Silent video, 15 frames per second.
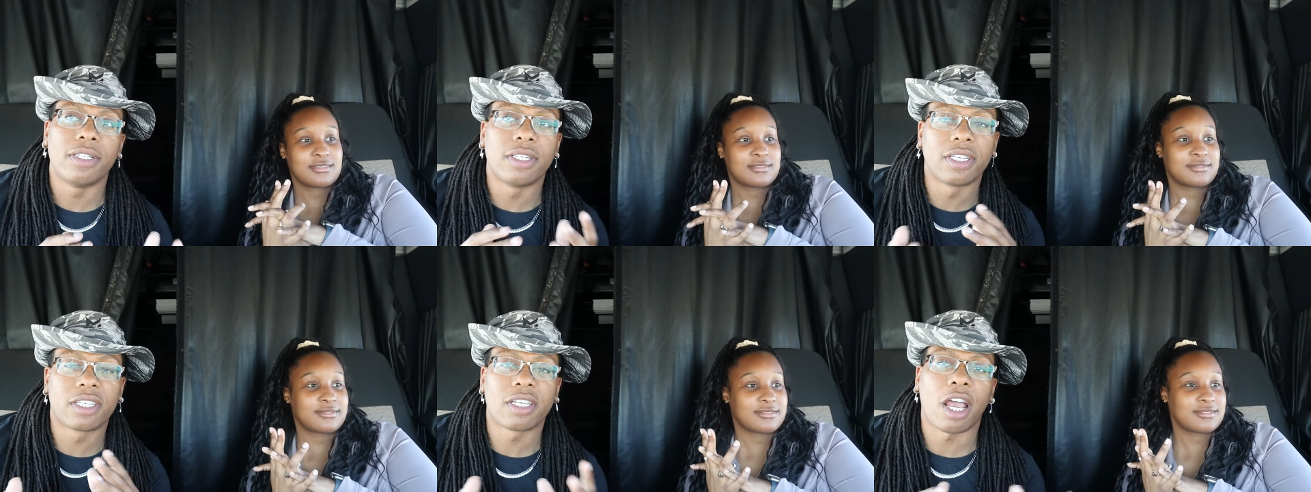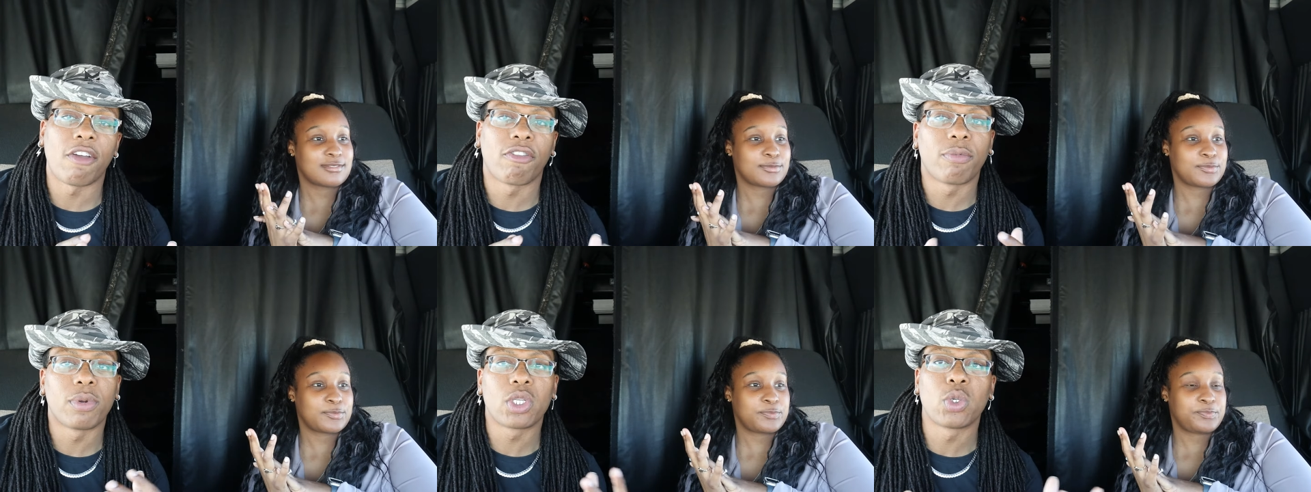
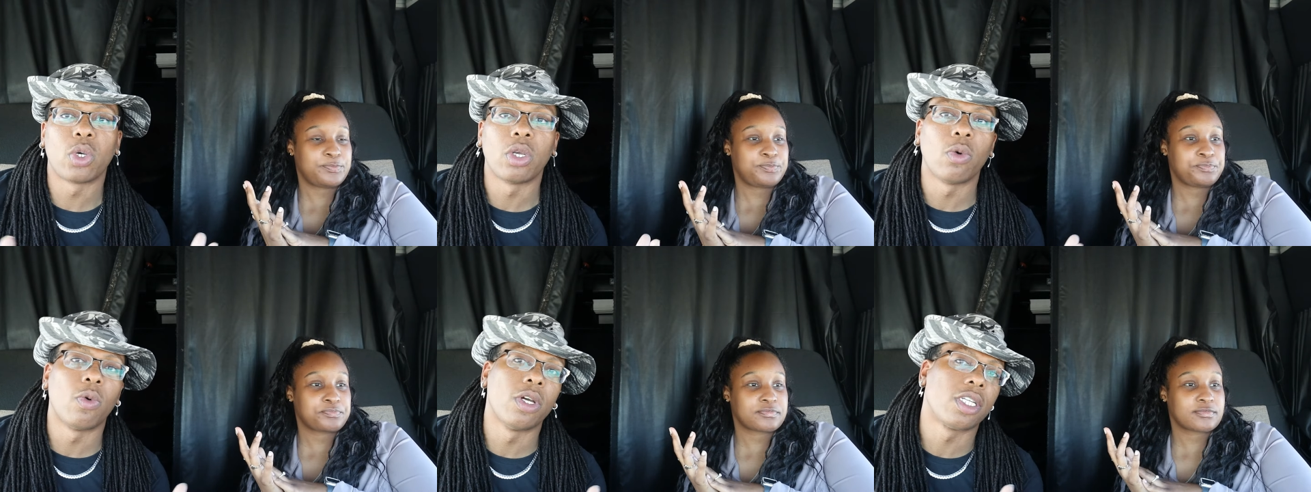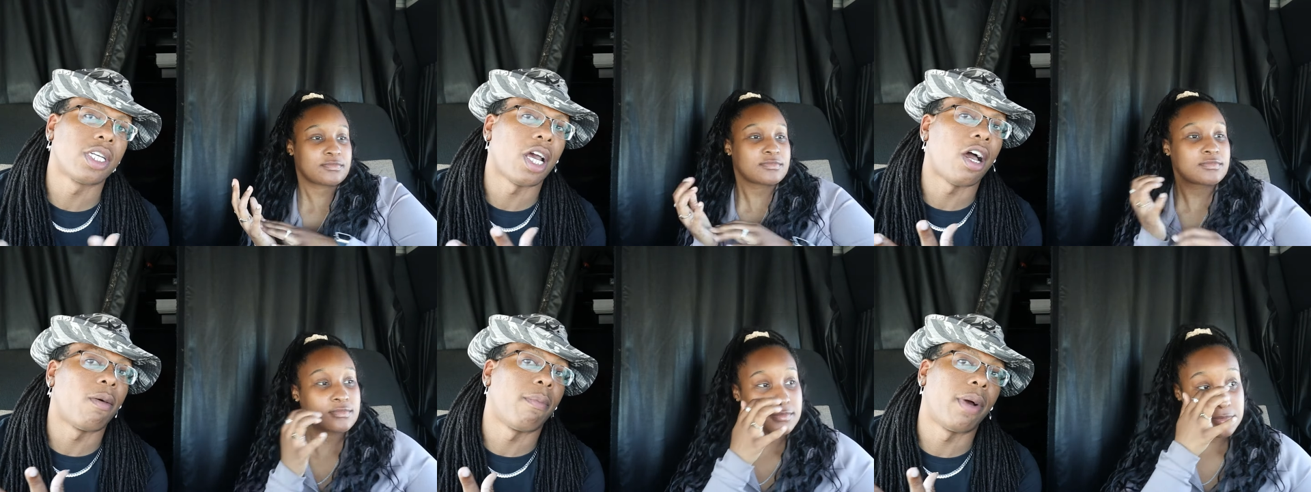Speaker 1: decipher between
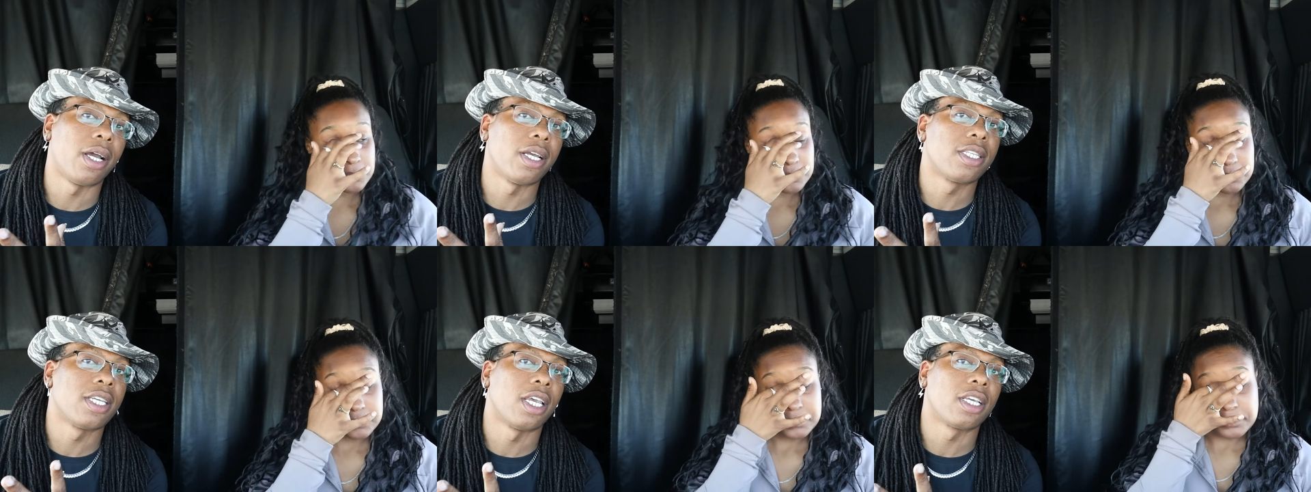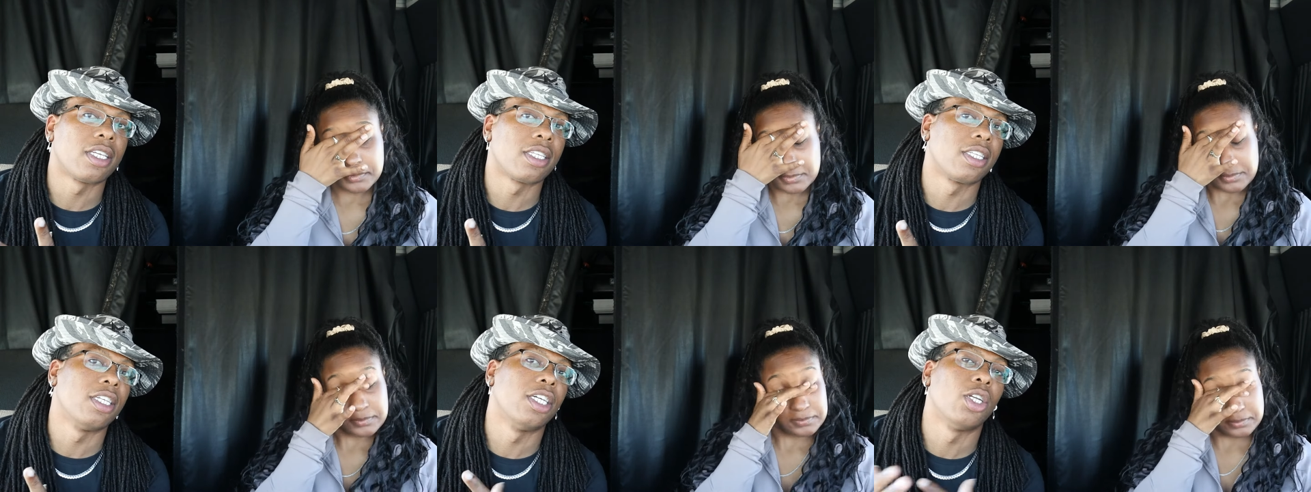what y'all might take
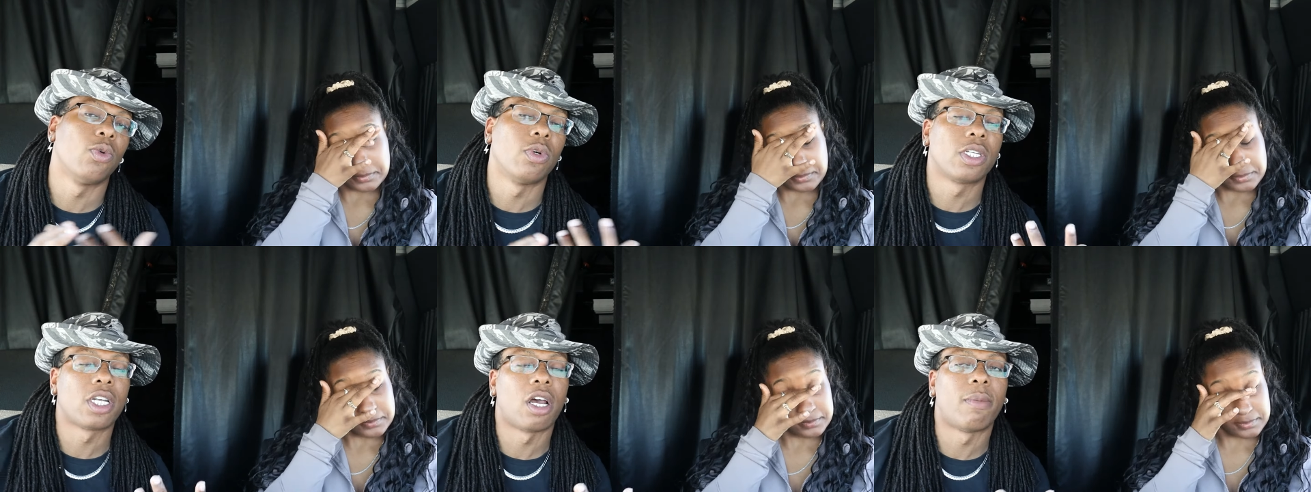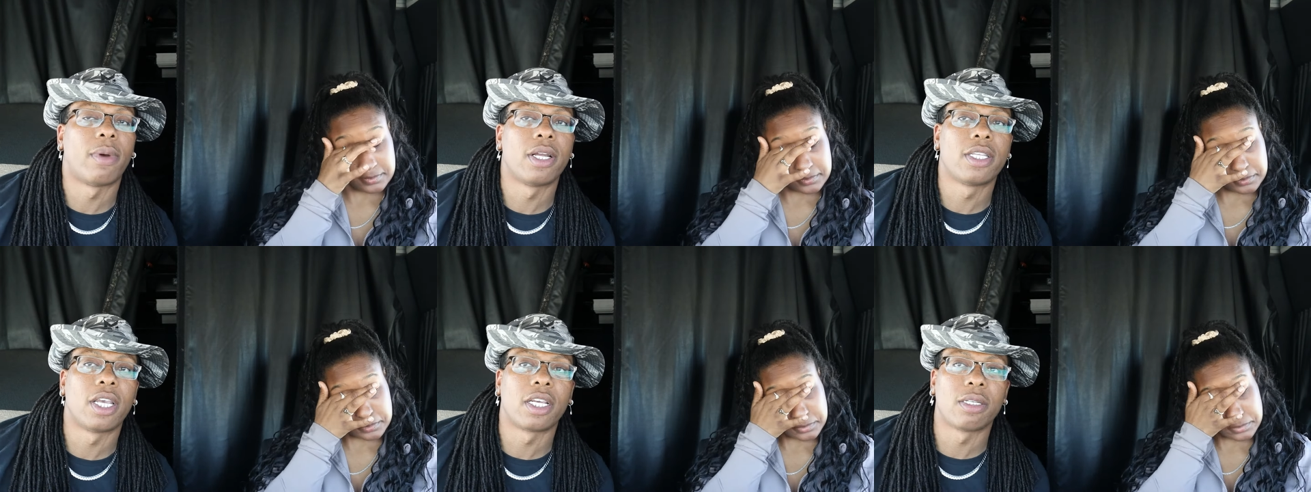as good and what y'all
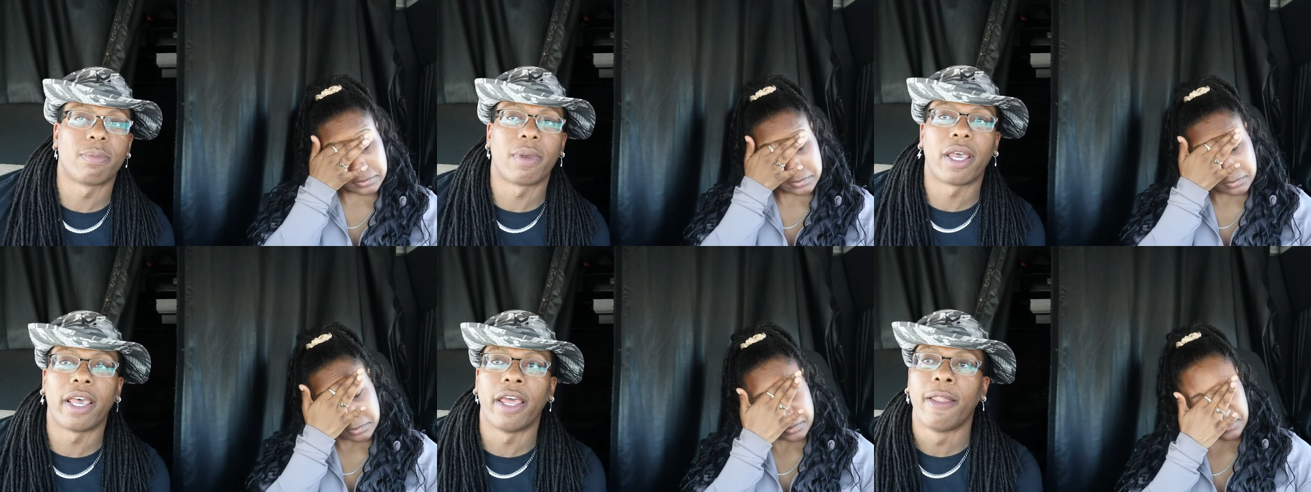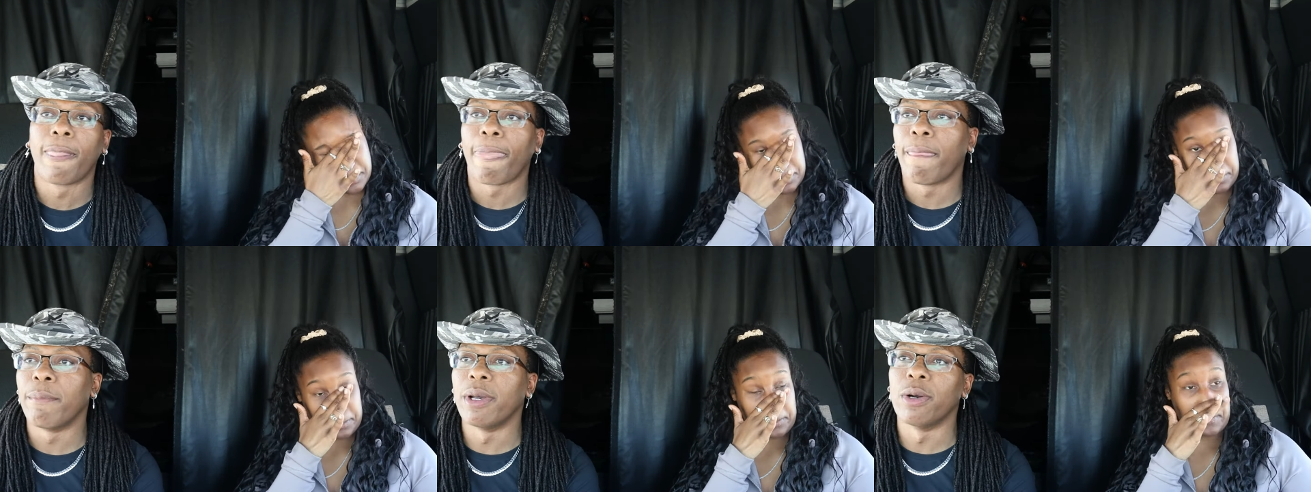might take as
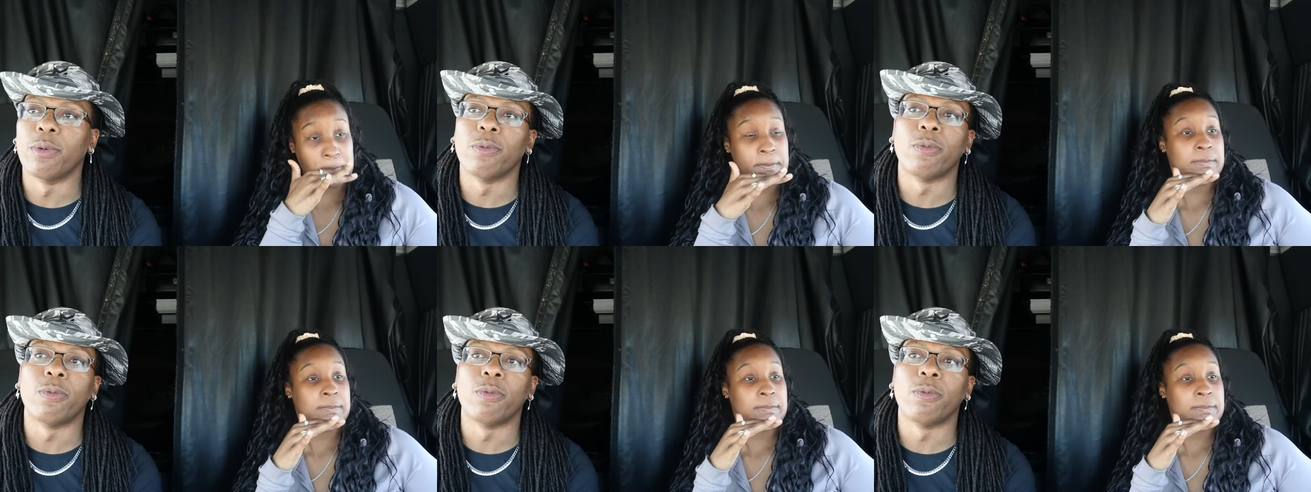bad but